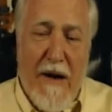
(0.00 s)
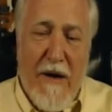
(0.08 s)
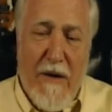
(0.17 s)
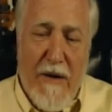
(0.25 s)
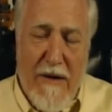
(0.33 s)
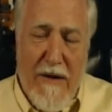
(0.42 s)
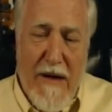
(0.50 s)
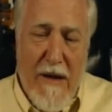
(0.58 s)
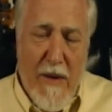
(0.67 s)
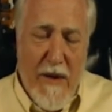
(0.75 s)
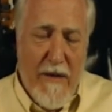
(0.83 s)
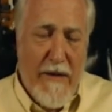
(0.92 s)
heard a theme
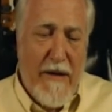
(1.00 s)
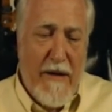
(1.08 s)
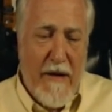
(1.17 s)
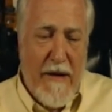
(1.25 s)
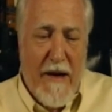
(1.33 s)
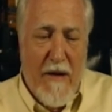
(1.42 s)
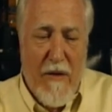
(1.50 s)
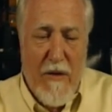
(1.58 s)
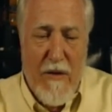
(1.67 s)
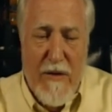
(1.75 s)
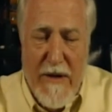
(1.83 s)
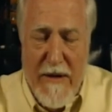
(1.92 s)
here that
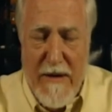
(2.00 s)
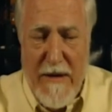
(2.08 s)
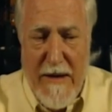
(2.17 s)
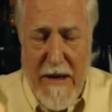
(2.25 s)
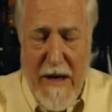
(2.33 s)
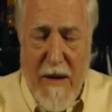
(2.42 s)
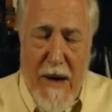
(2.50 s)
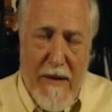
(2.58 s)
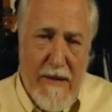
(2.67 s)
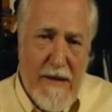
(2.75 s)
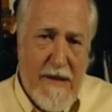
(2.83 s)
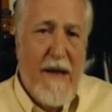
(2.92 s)
although you didn't come
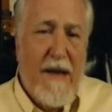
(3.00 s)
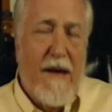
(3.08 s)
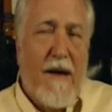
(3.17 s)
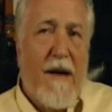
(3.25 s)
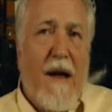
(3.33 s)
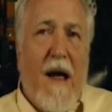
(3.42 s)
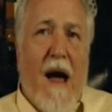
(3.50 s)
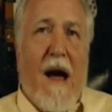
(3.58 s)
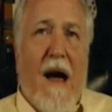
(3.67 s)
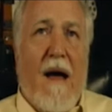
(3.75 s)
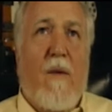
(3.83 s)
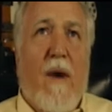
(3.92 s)
out and say it,
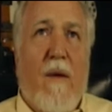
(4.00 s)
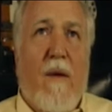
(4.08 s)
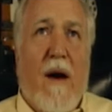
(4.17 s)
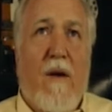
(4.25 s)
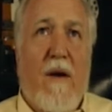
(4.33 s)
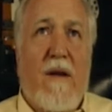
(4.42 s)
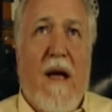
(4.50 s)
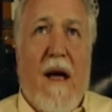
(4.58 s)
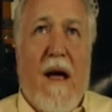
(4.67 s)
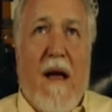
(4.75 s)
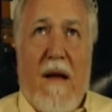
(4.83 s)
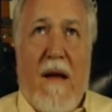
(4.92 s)
what I heard is
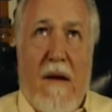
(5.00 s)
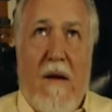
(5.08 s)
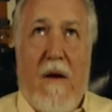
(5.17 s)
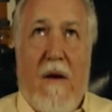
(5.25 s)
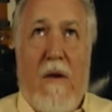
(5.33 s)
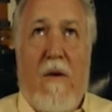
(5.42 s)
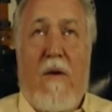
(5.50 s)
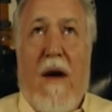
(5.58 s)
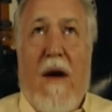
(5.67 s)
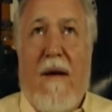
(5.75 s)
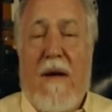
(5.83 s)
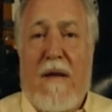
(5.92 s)
you're
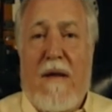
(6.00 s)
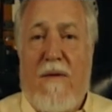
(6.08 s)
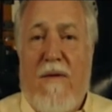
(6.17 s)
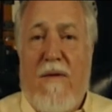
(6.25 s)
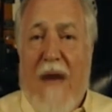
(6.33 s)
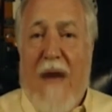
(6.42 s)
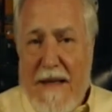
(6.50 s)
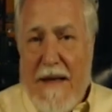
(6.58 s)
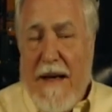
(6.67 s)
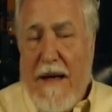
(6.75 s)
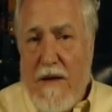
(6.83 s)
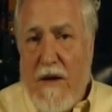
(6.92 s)
having this
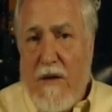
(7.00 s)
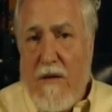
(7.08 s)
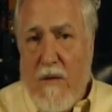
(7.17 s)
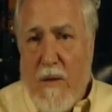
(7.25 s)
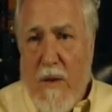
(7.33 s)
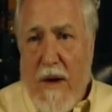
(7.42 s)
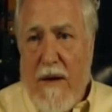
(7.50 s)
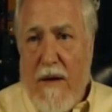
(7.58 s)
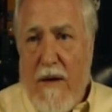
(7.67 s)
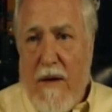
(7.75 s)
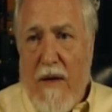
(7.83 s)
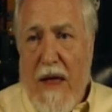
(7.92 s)
fascination with
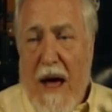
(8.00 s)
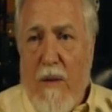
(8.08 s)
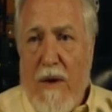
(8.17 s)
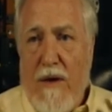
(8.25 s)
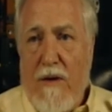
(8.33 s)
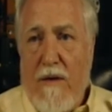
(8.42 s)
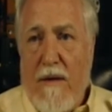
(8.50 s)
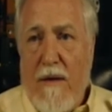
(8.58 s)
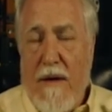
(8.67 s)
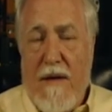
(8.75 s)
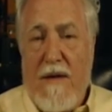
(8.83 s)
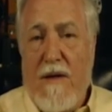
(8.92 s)
that which
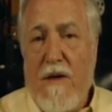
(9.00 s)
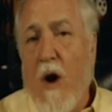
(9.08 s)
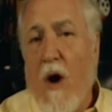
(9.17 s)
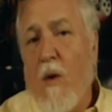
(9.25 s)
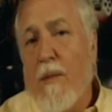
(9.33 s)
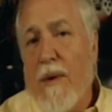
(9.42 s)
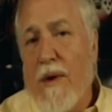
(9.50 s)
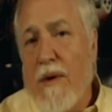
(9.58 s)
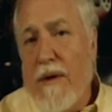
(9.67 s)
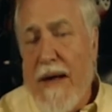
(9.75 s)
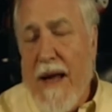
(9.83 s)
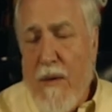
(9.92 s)
is
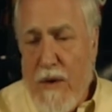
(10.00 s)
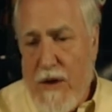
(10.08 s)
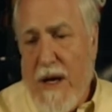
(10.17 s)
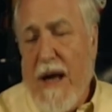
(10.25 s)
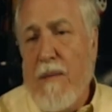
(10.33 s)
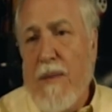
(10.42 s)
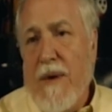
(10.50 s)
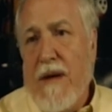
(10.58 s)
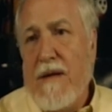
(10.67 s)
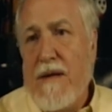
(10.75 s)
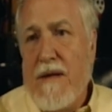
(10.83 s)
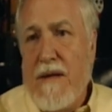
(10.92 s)
knowable and that which can be
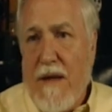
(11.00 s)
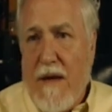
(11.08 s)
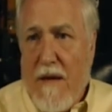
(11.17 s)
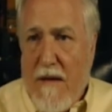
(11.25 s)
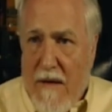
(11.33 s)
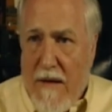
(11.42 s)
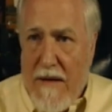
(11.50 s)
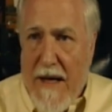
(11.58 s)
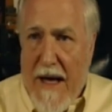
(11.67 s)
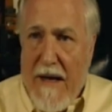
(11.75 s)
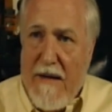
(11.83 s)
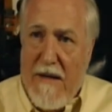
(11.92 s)
looked
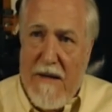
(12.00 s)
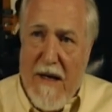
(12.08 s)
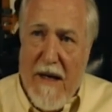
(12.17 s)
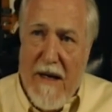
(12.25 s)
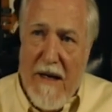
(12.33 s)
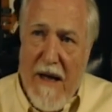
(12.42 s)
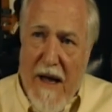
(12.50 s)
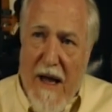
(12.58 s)
at and studied,